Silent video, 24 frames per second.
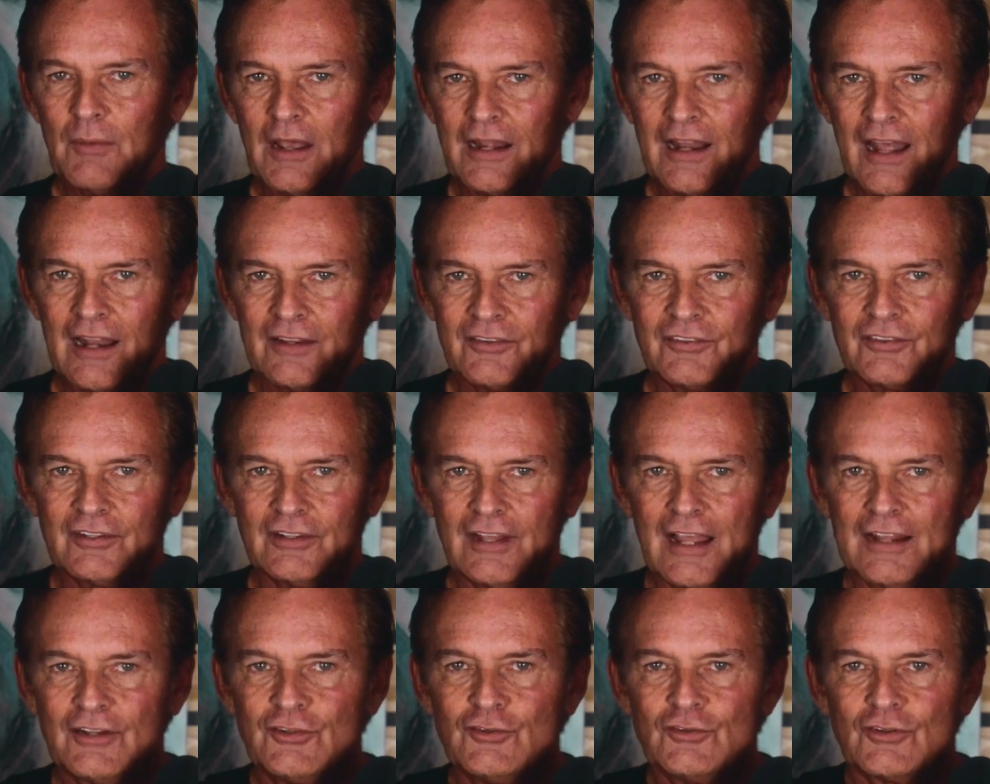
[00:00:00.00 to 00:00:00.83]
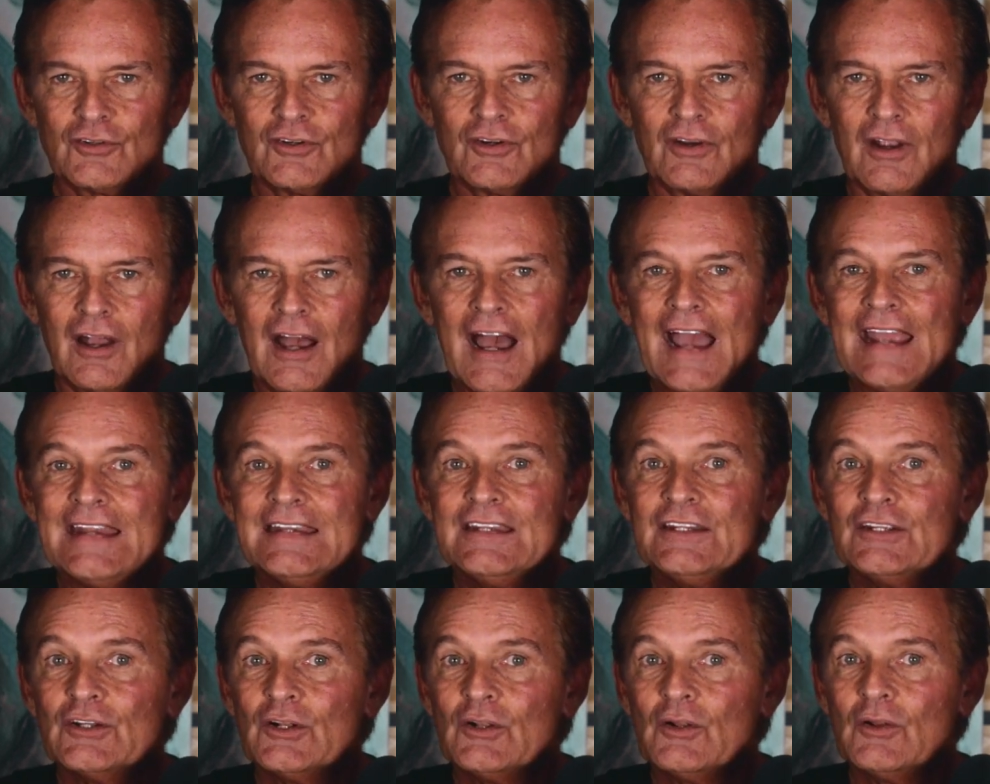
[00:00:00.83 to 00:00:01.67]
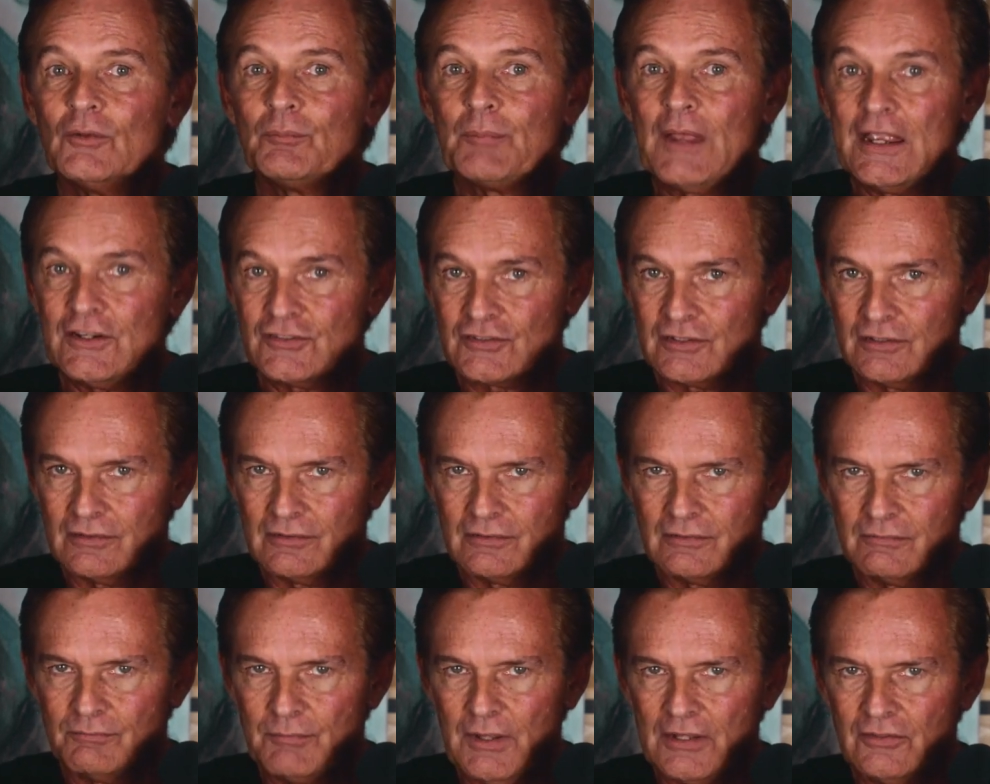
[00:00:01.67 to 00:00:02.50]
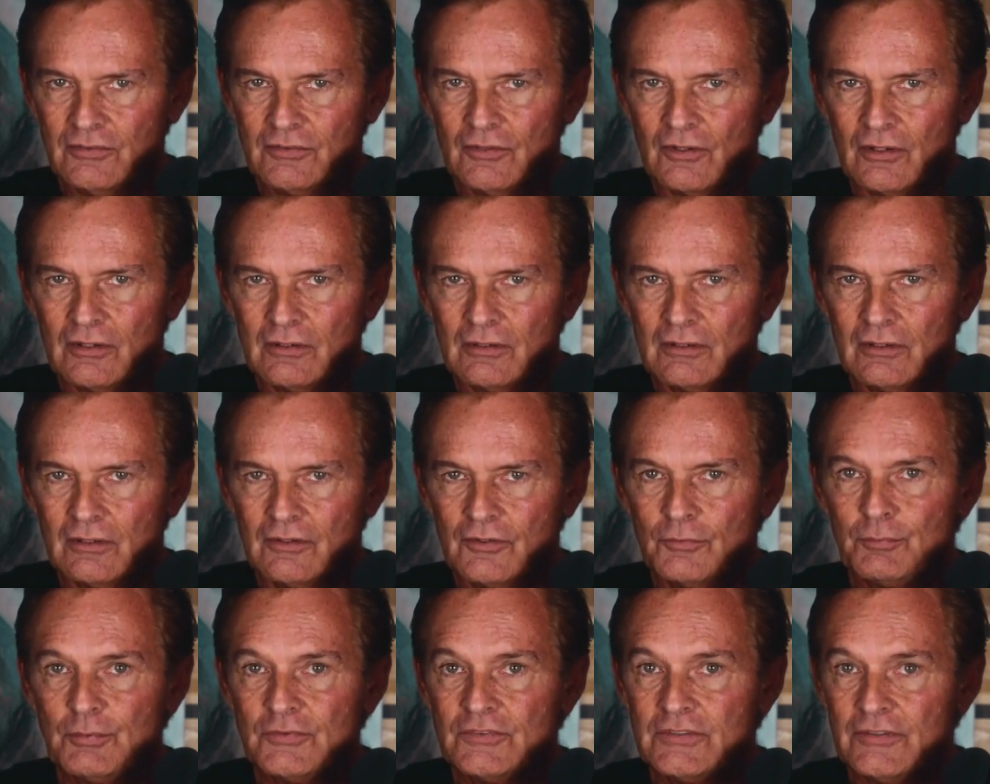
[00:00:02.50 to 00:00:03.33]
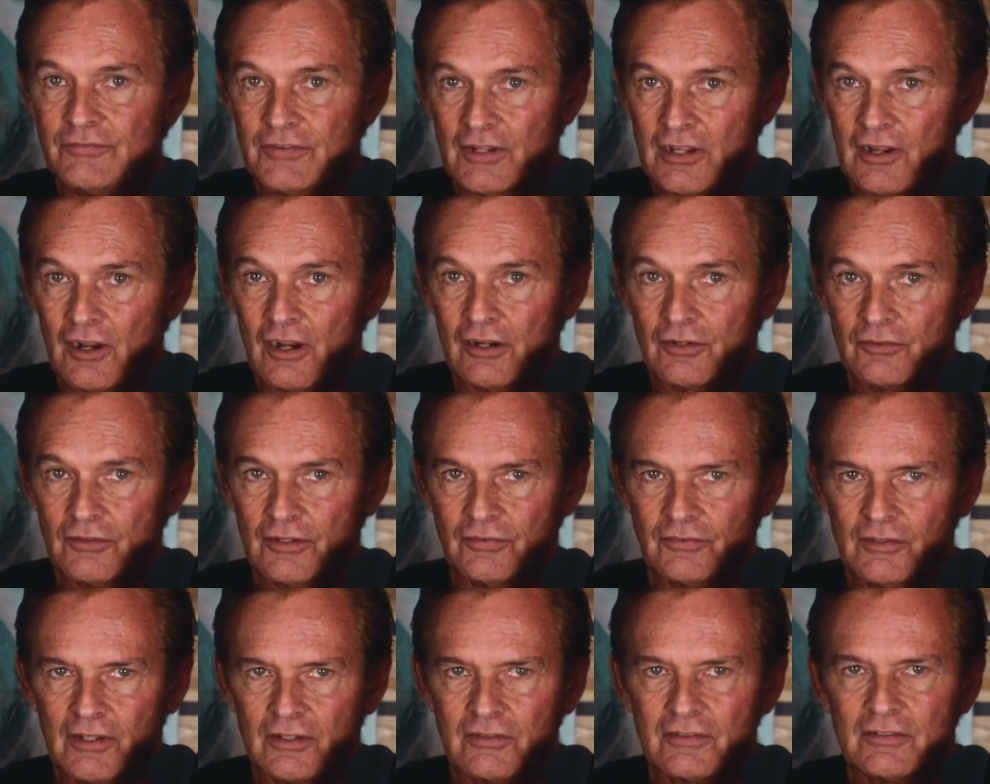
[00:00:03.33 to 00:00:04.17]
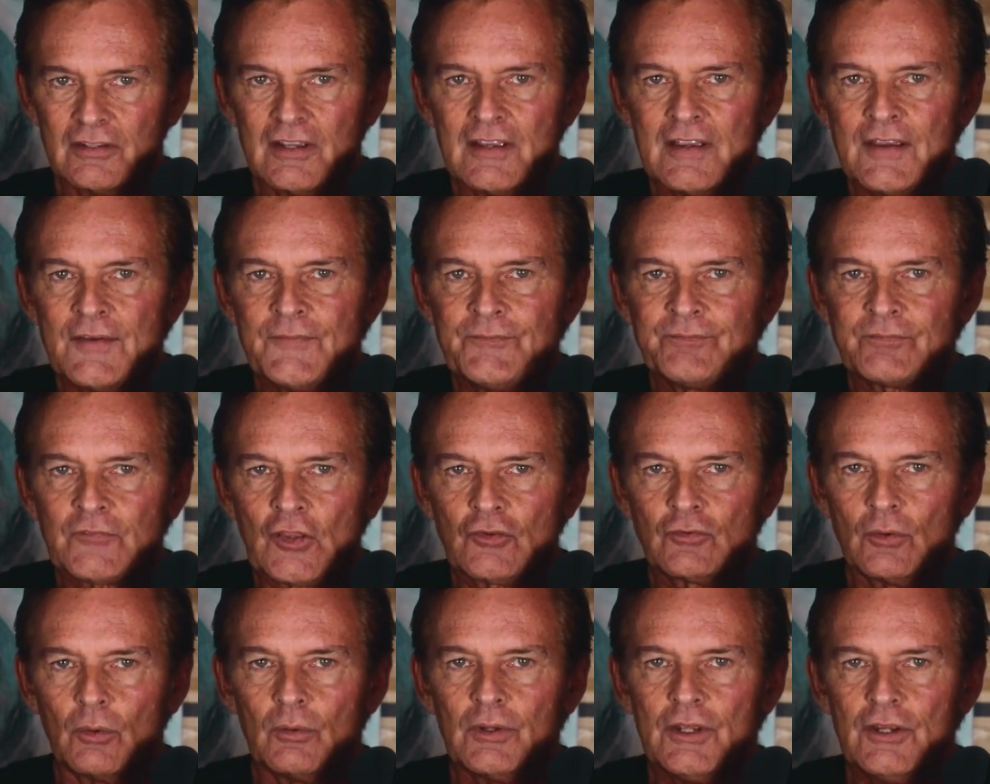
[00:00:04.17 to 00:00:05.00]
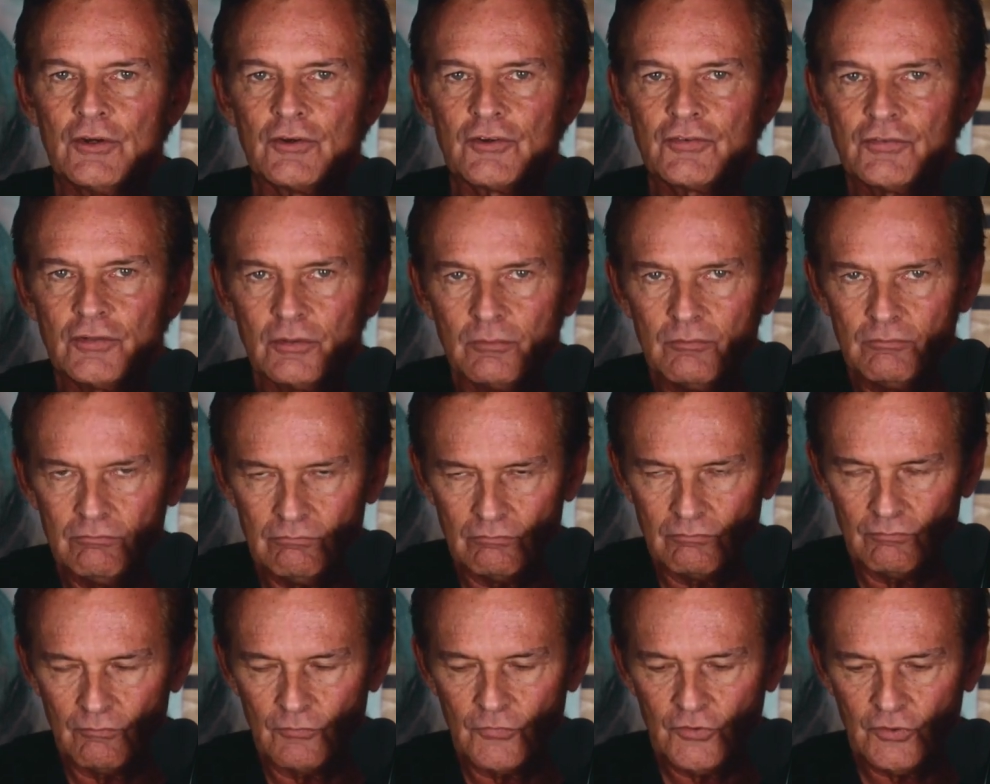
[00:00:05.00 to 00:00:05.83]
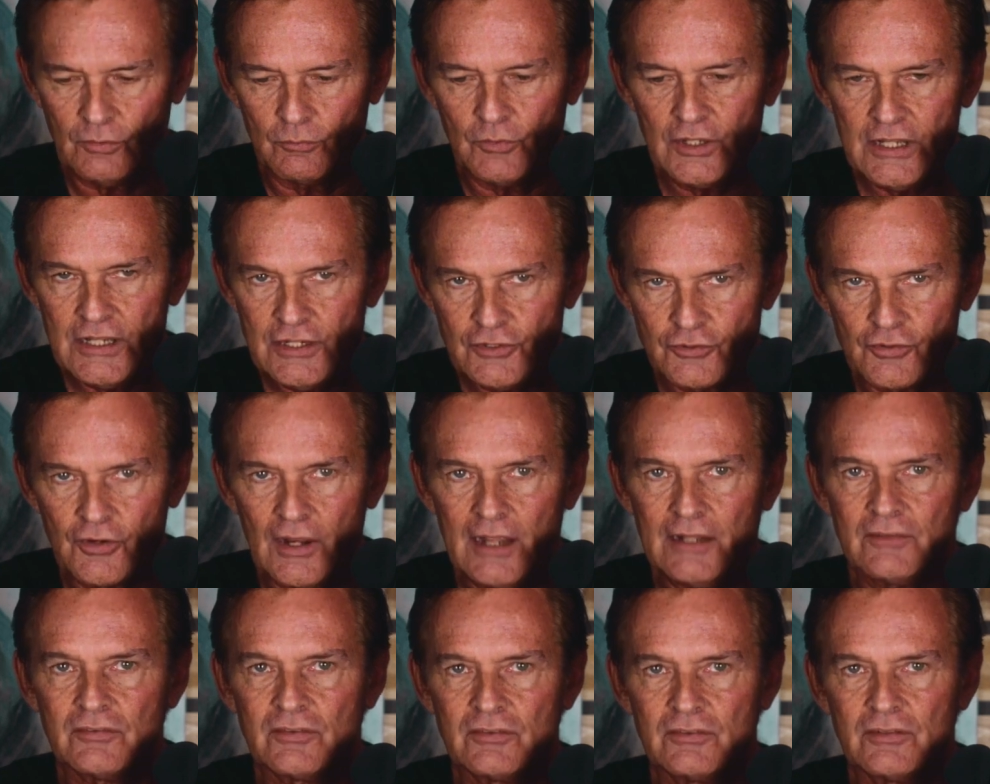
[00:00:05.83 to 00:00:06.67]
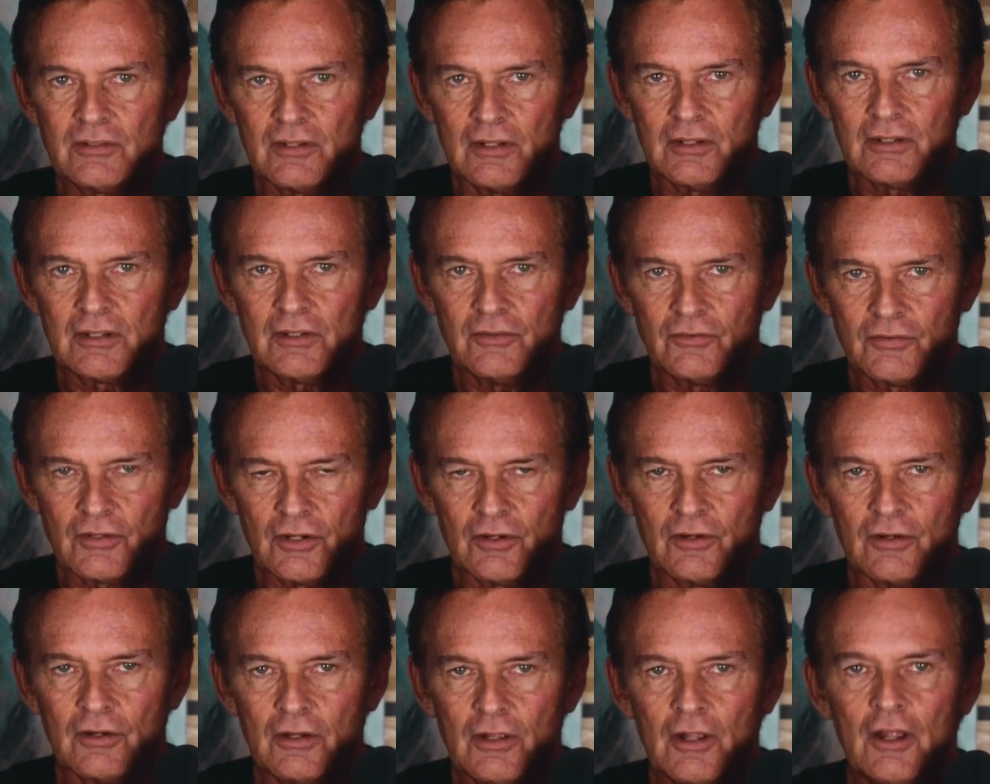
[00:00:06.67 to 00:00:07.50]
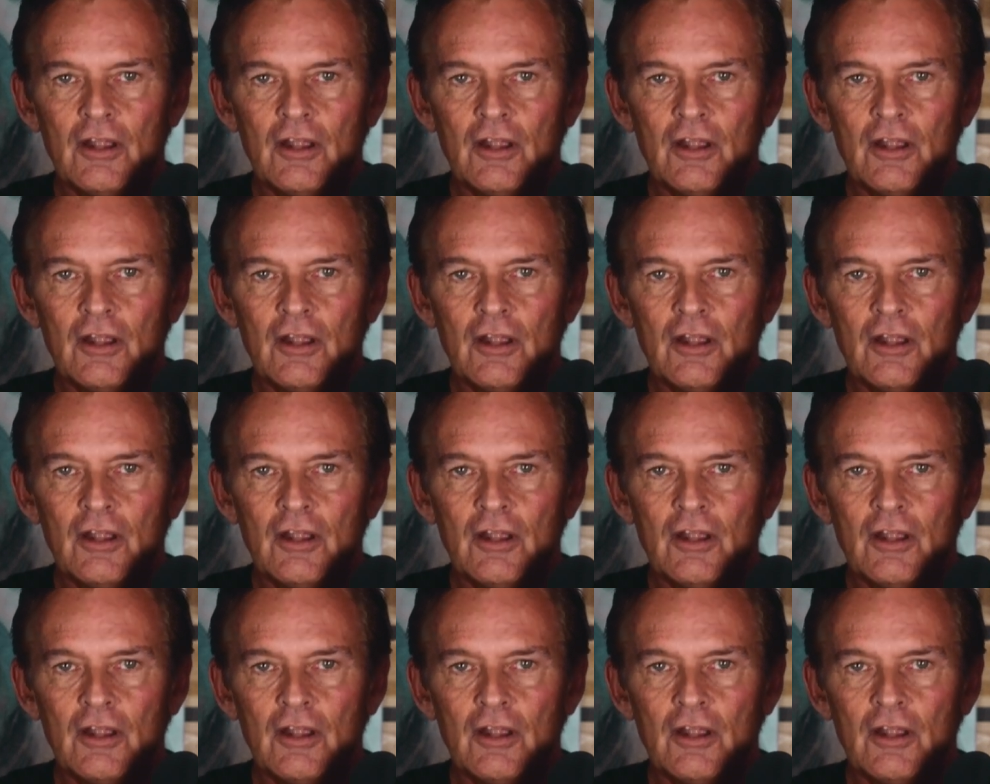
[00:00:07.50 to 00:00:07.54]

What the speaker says: how to select your ideal patient based on specific characteristics. So here are some key traits to consider.